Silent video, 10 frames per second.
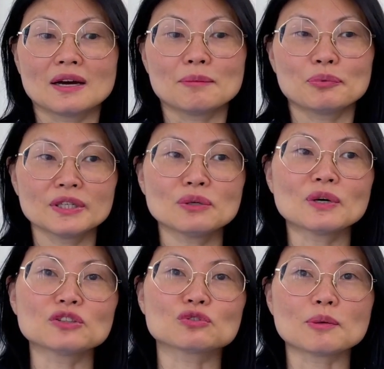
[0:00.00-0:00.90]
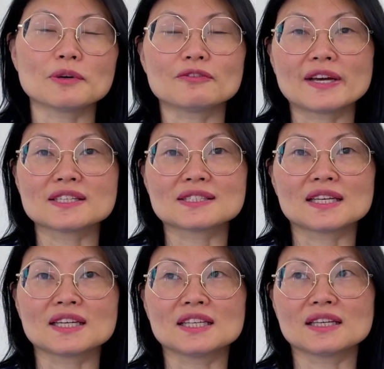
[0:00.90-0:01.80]
putting one drop of
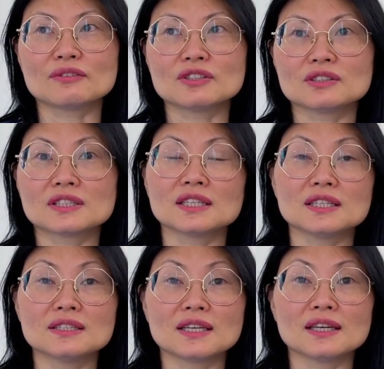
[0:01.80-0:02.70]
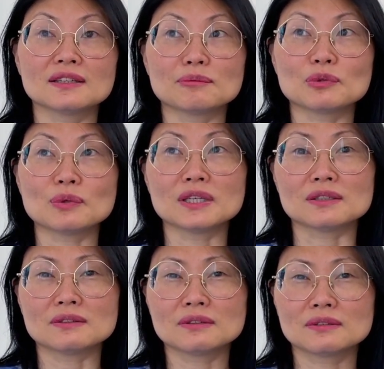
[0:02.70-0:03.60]
anesthetic in that region can indicate, number one,
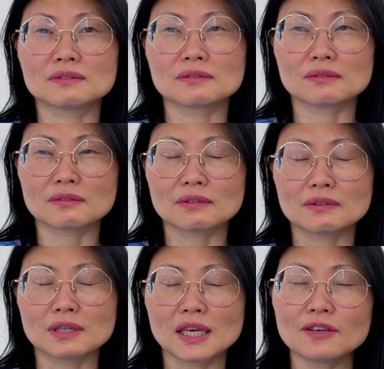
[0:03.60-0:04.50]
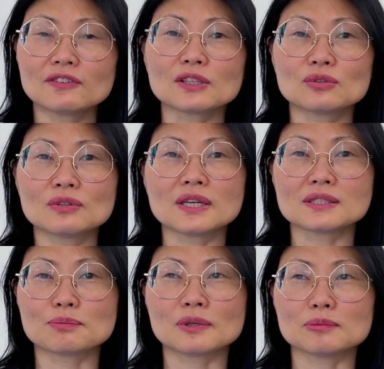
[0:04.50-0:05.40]
if the tooth has
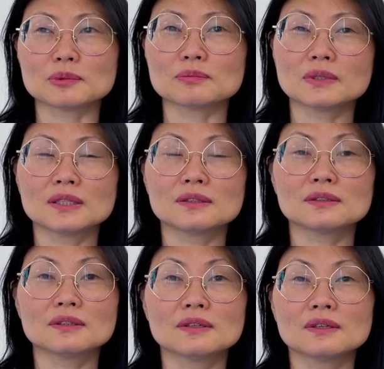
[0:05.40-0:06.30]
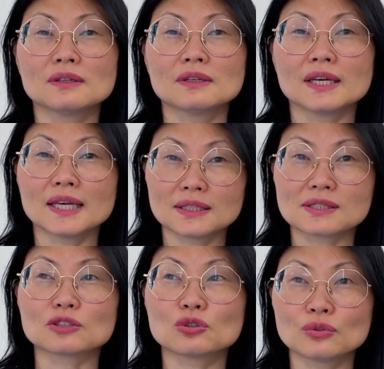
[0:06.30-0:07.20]
a problem, it's
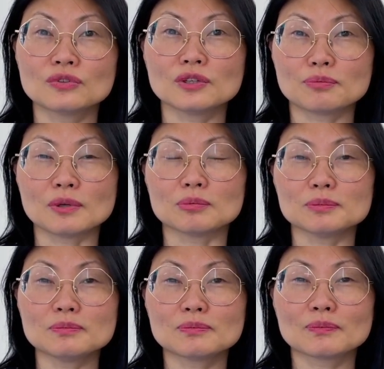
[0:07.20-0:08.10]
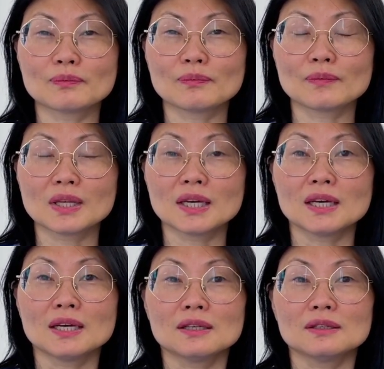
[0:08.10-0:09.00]
a tooth nerve problem.
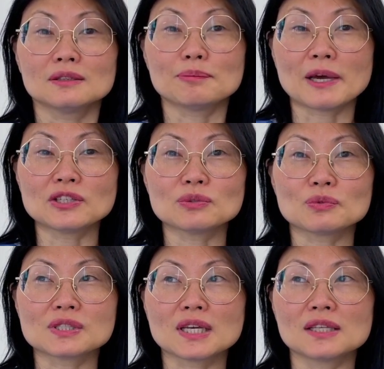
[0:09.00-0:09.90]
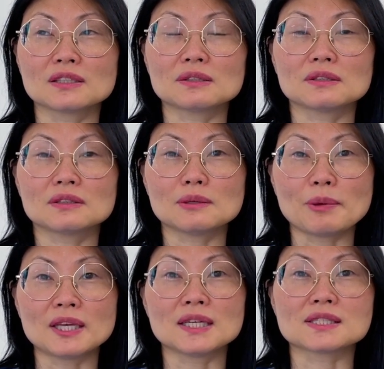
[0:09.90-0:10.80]
The patient will say that the
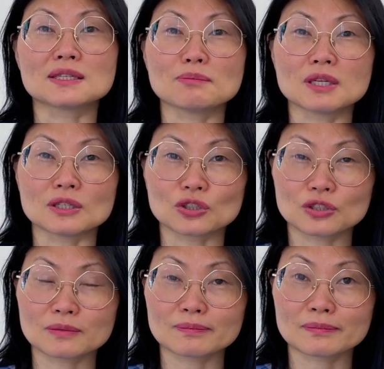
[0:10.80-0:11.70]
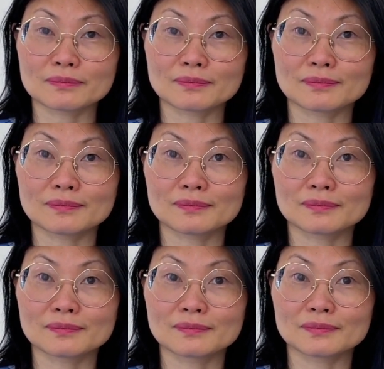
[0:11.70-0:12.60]
pain has diminished.
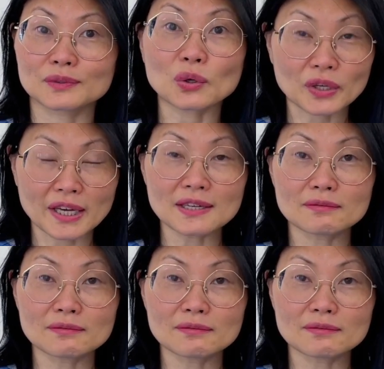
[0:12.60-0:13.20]
Okay?